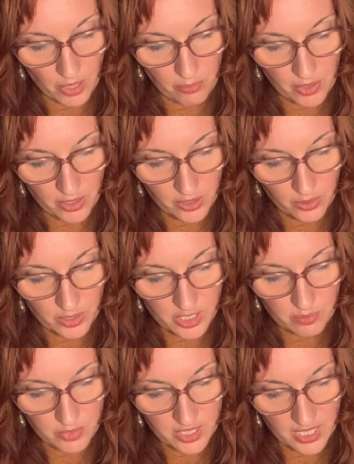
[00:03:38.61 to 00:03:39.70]
A Merry
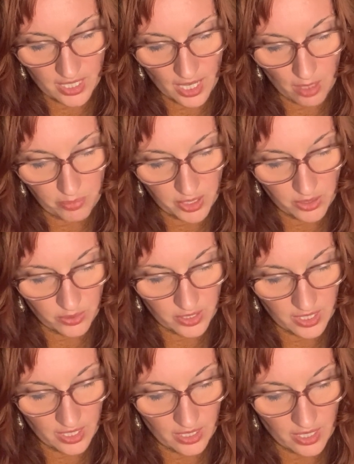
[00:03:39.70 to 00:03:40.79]
Christmas and Happy New
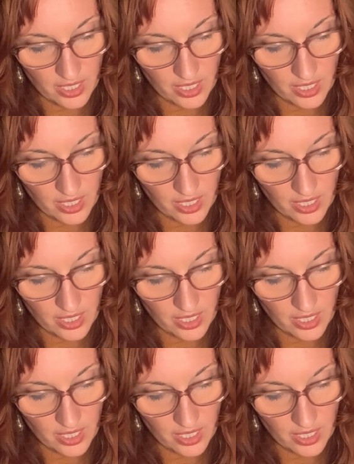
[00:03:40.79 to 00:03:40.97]
Year.